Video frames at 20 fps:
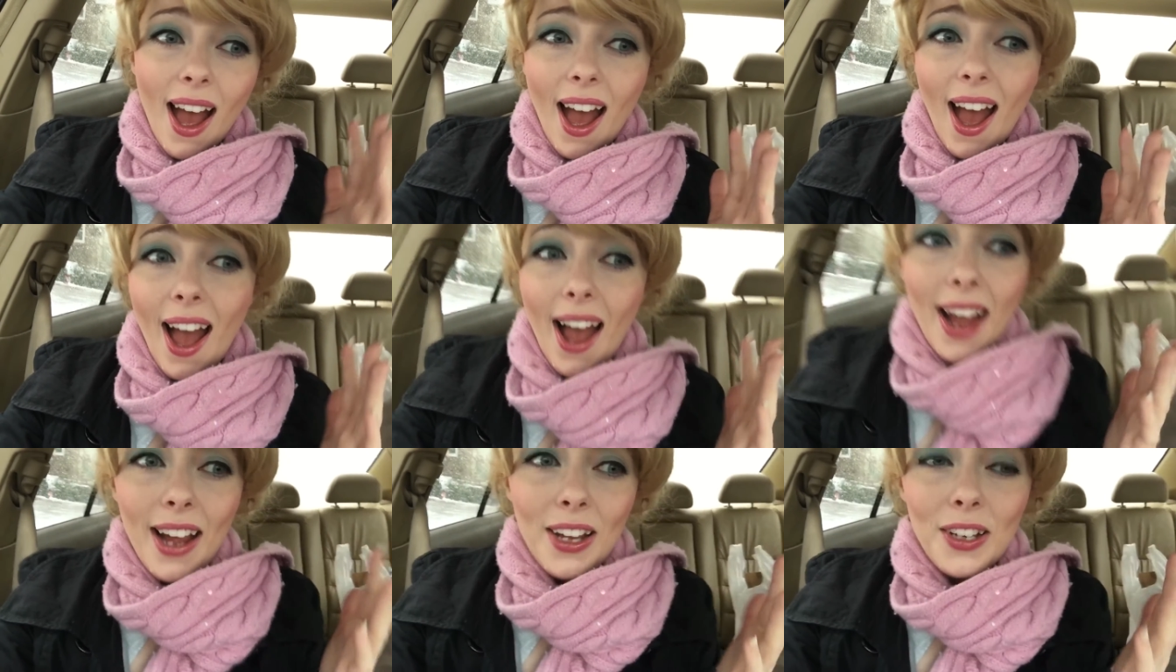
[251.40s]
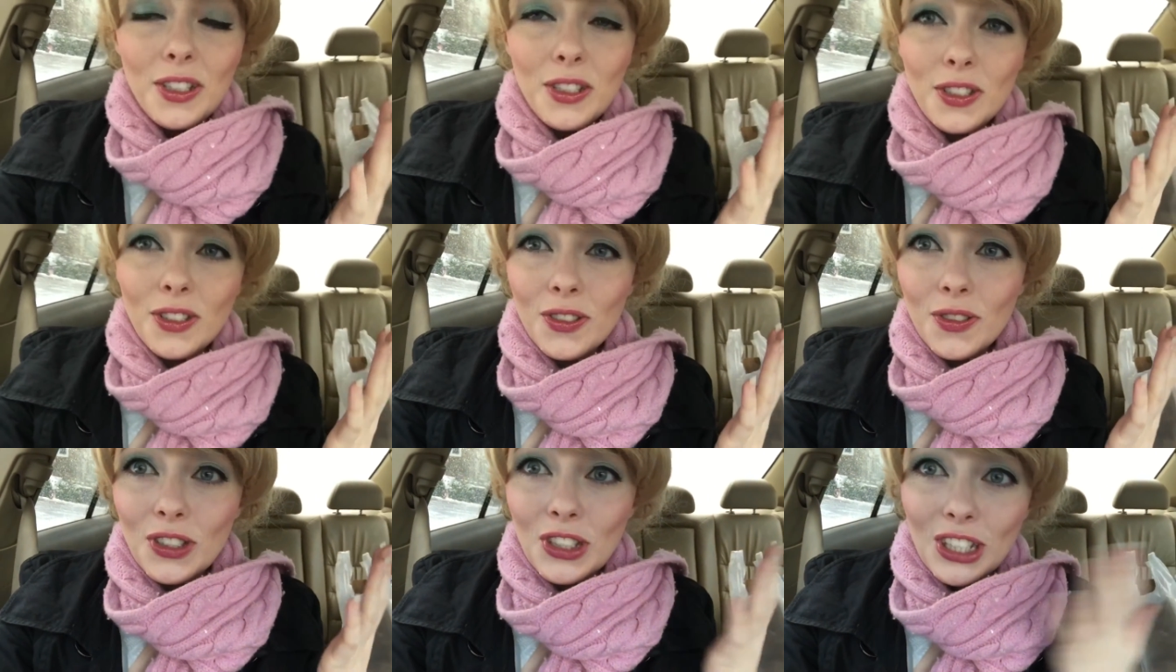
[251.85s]
I
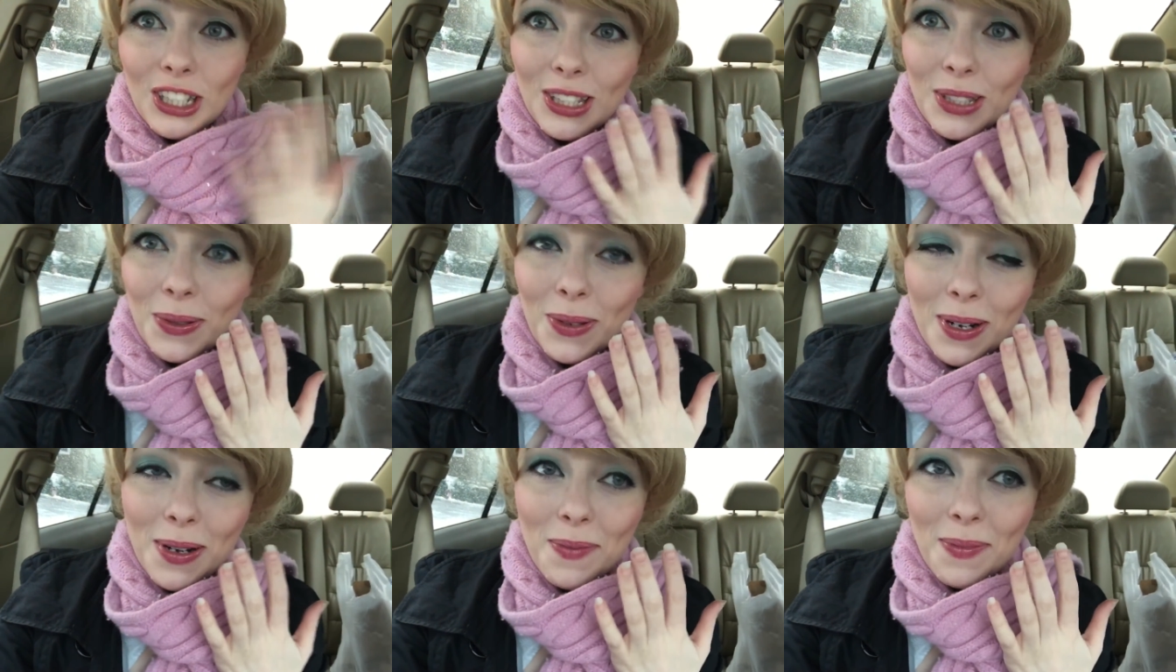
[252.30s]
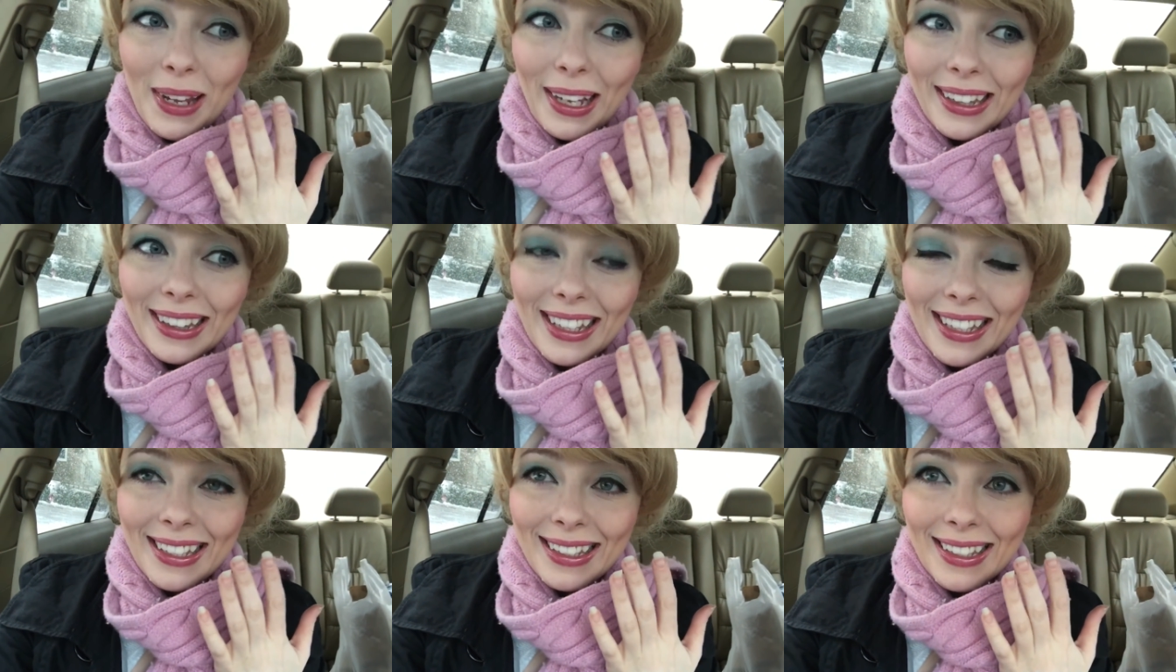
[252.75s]
just want to
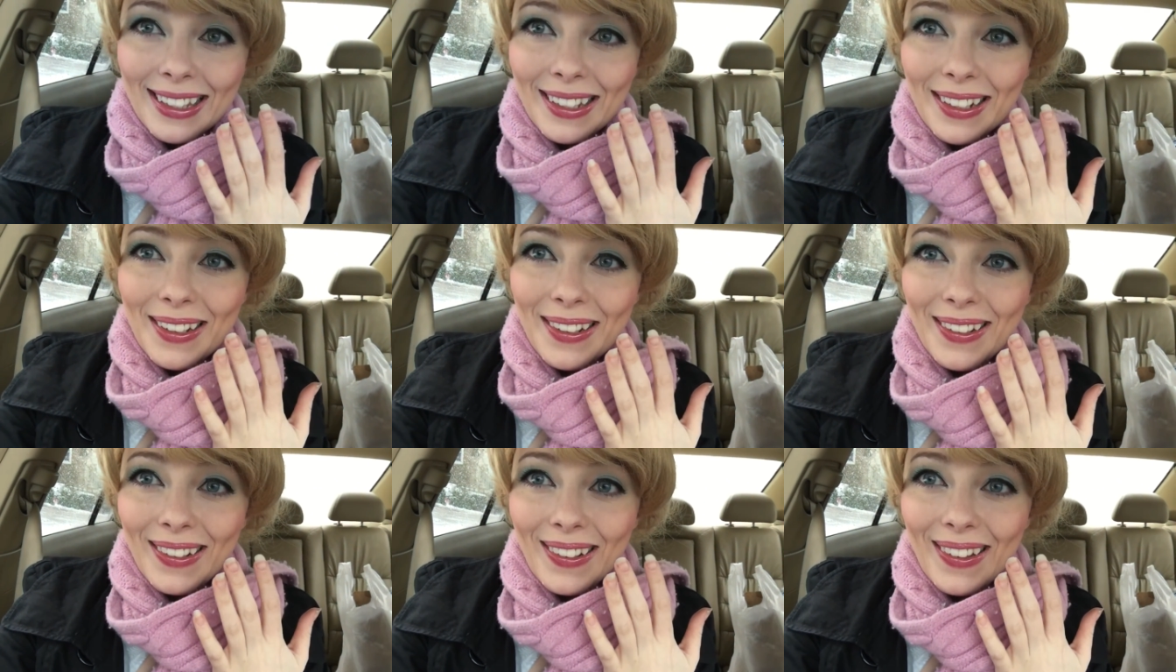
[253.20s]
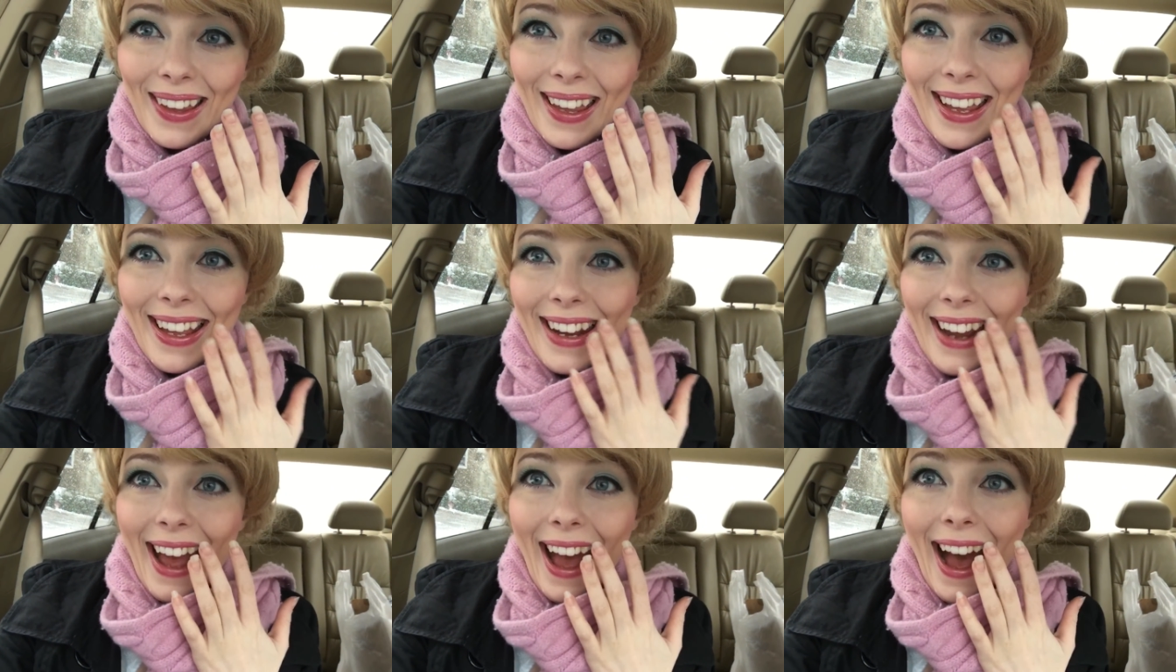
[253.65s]
make this little
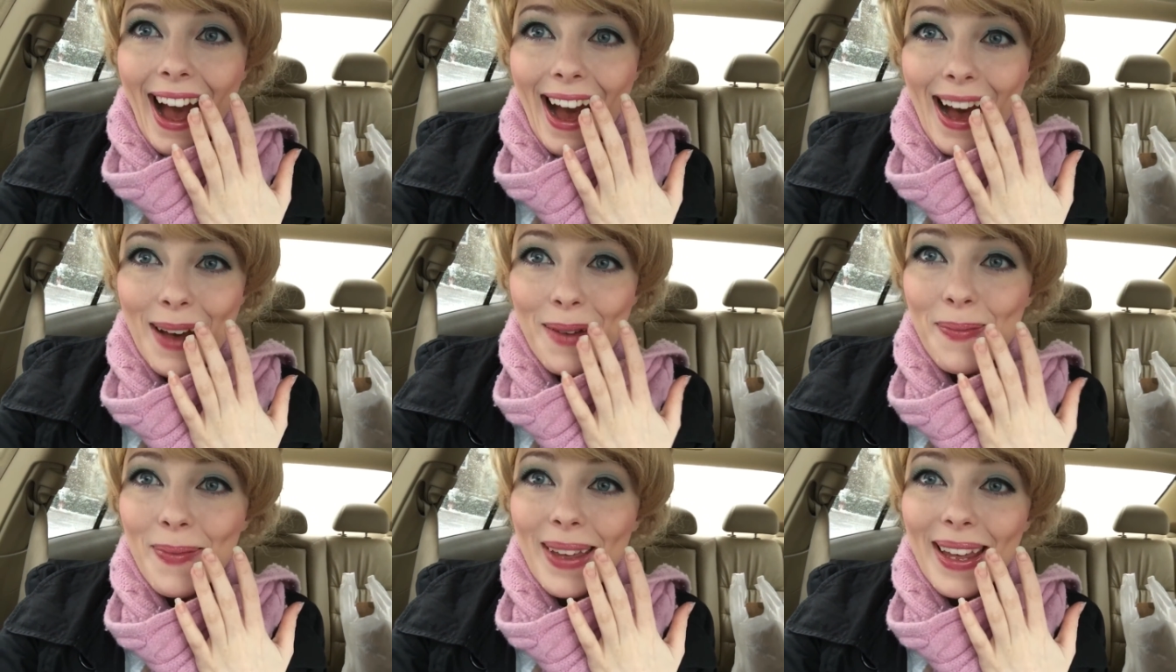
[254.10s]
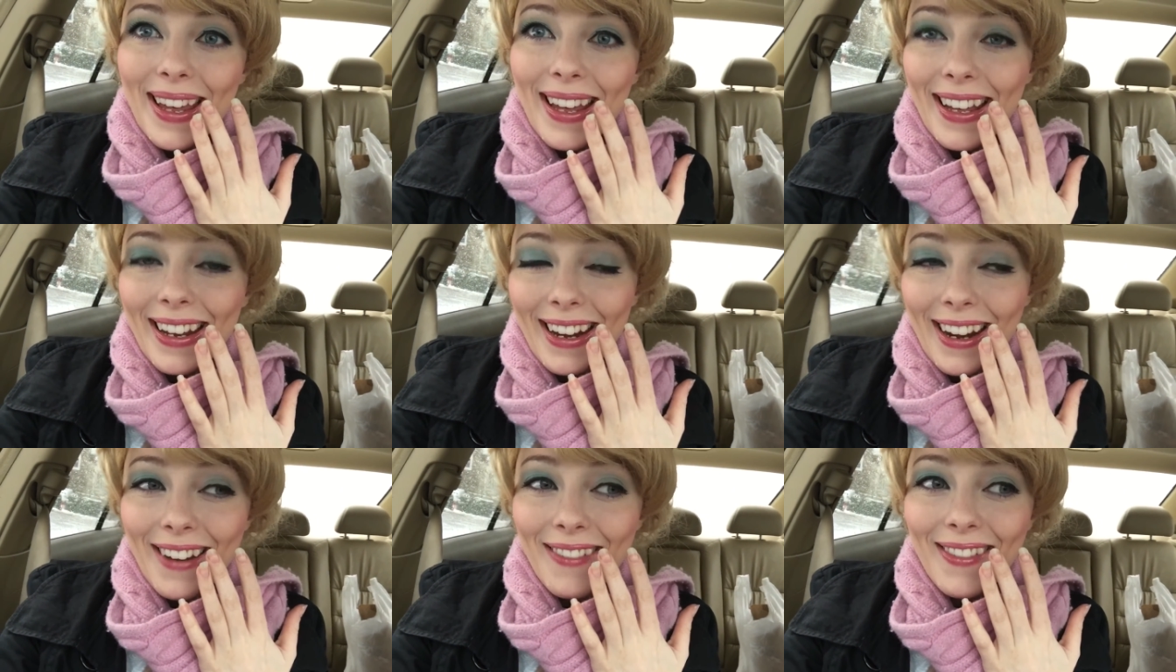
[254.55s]
kid happy
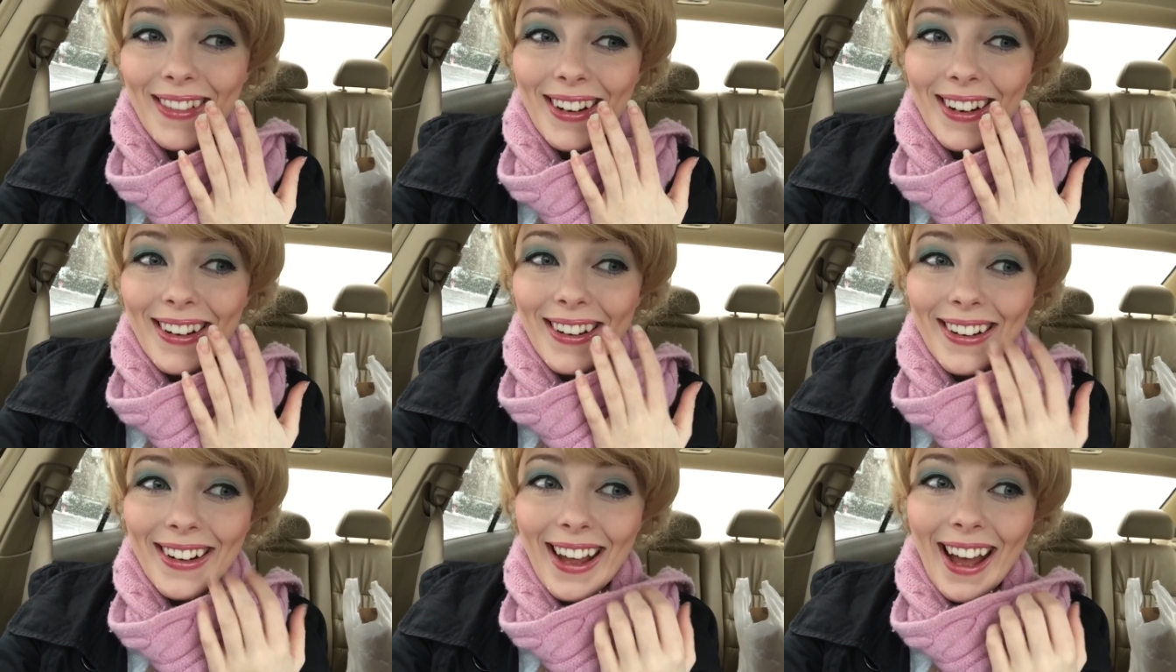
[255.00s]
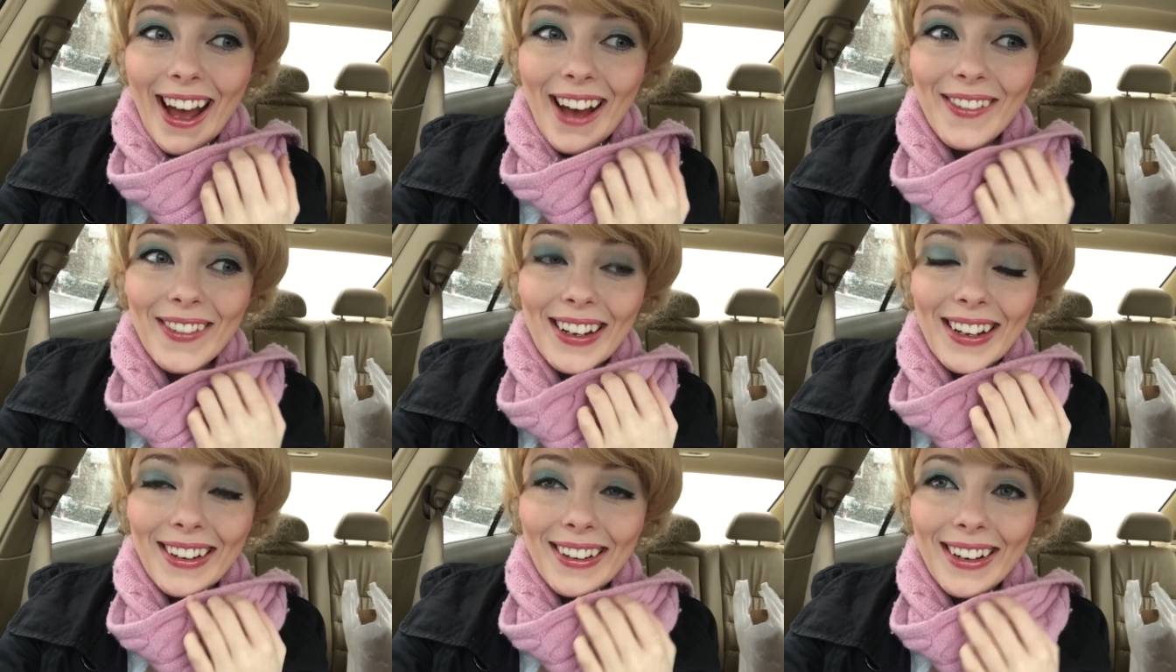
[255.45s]
and I want her to
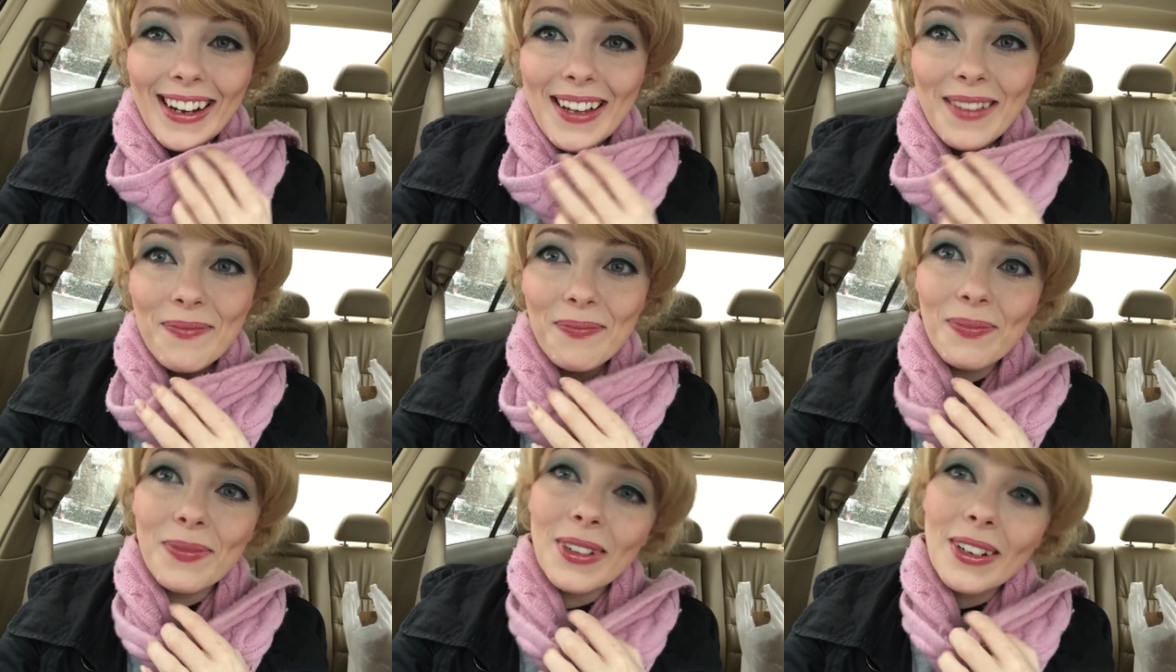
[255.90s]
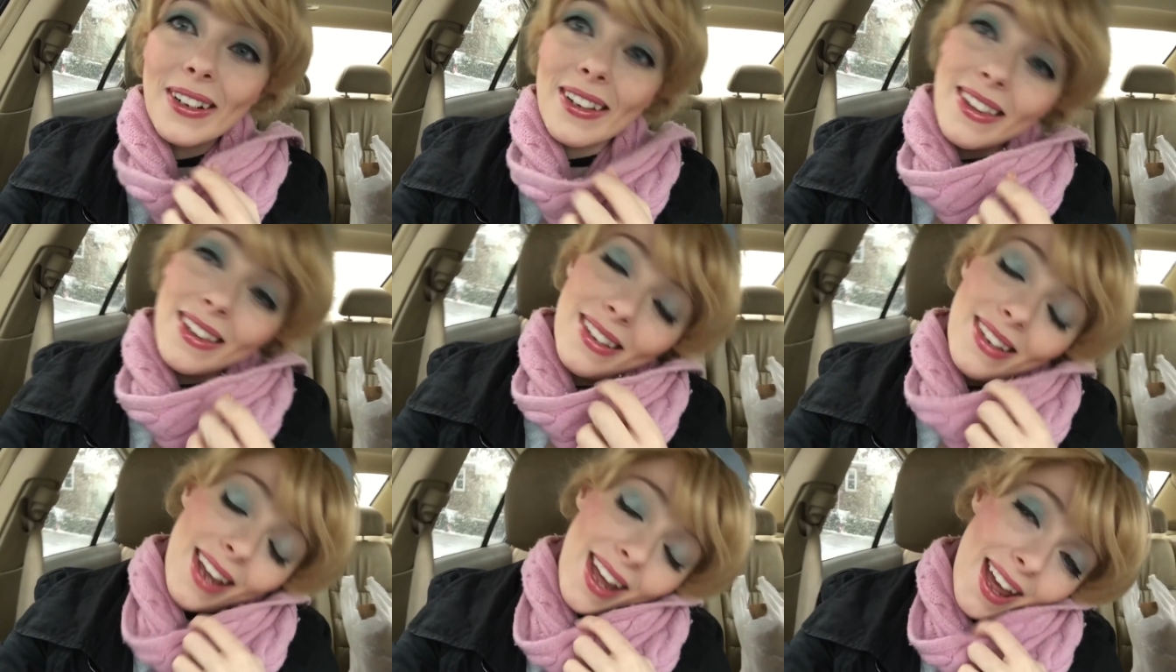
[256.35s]
have a great
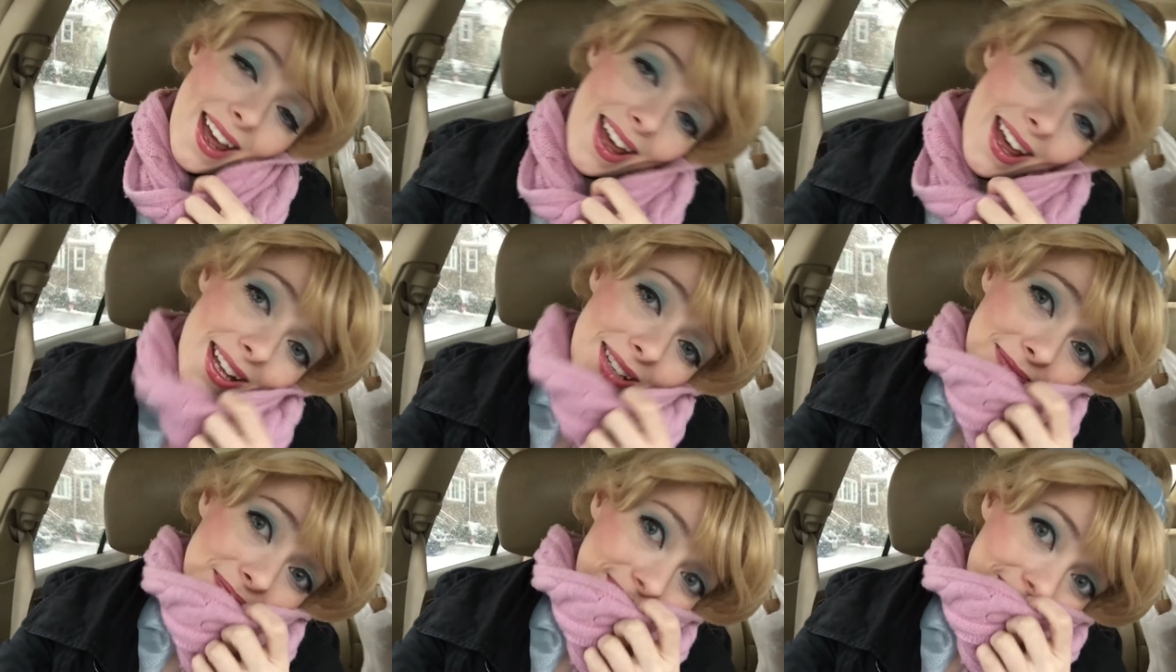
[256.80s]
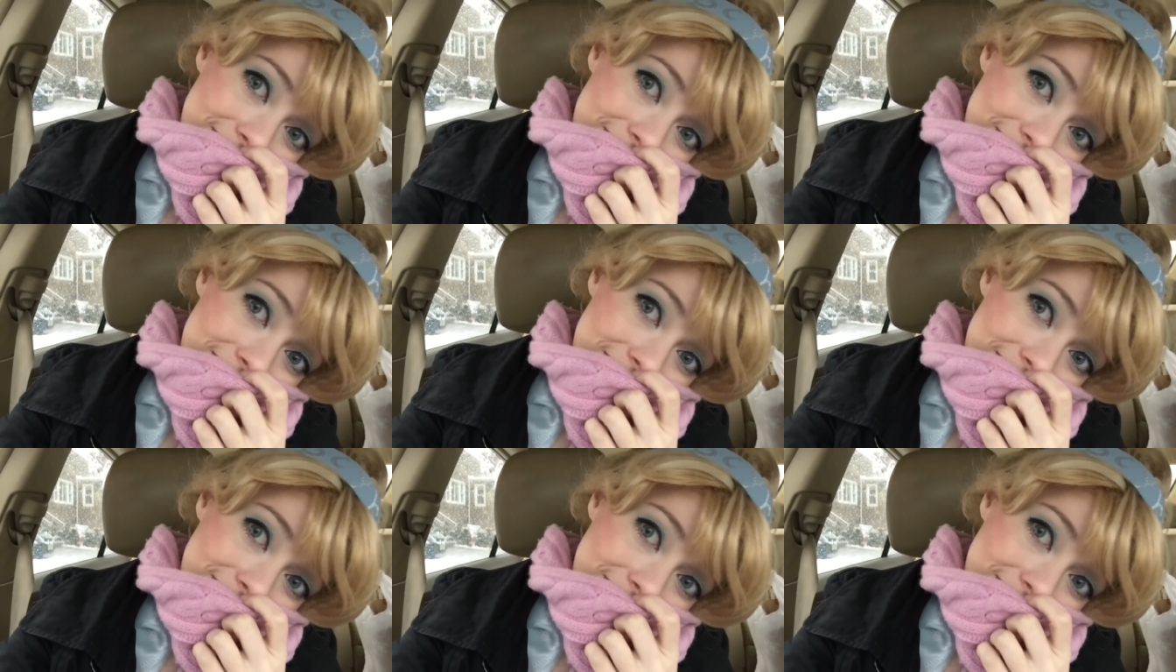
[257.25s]
birthday.